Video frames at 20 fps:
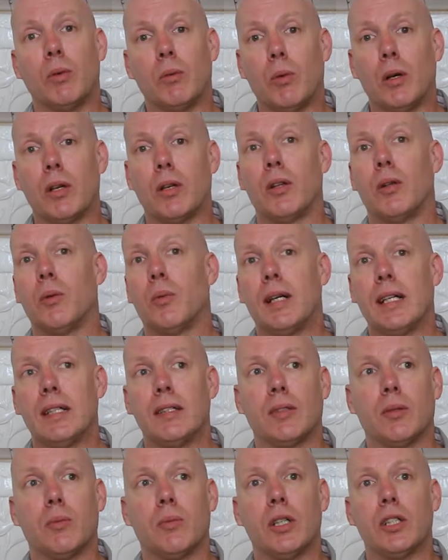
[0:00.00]
what are the
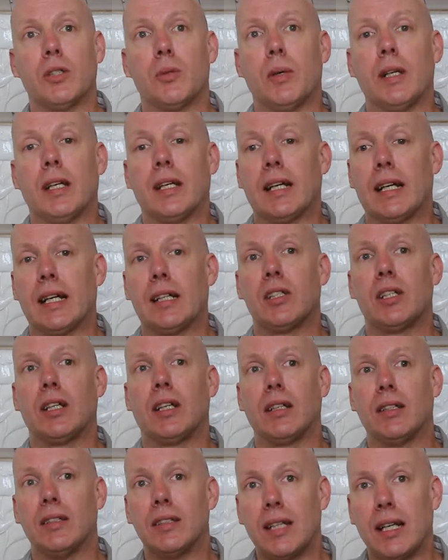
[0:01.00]
ways in which we can
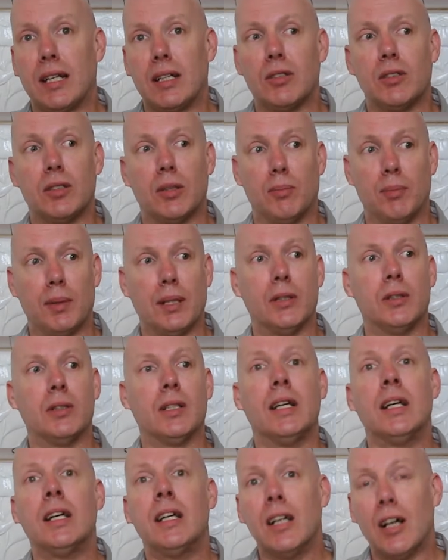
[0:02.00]
actually continue to
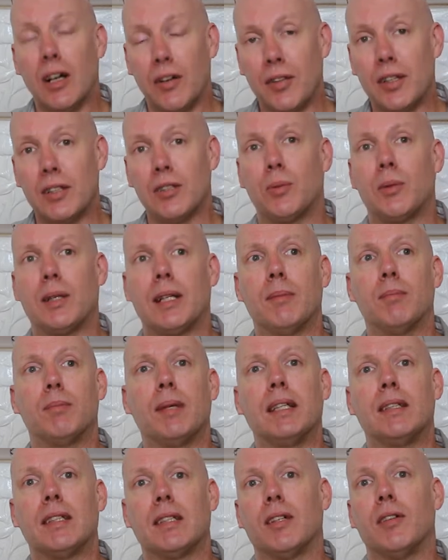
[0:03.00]
build on this
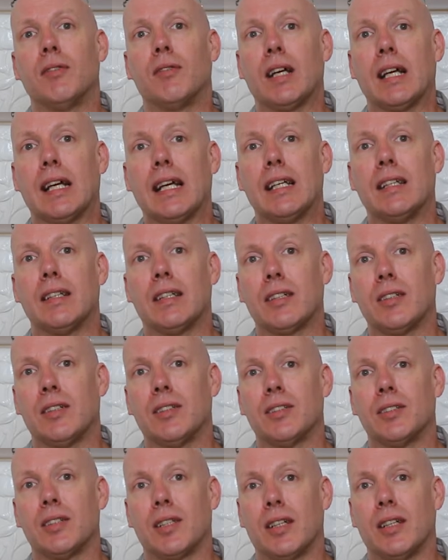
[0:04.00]
re-embedding of it in the
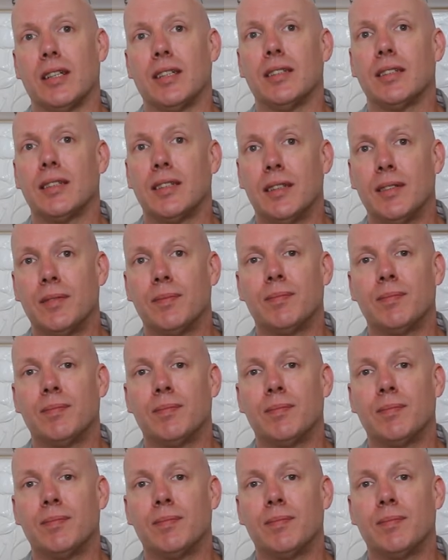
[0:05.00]
continent?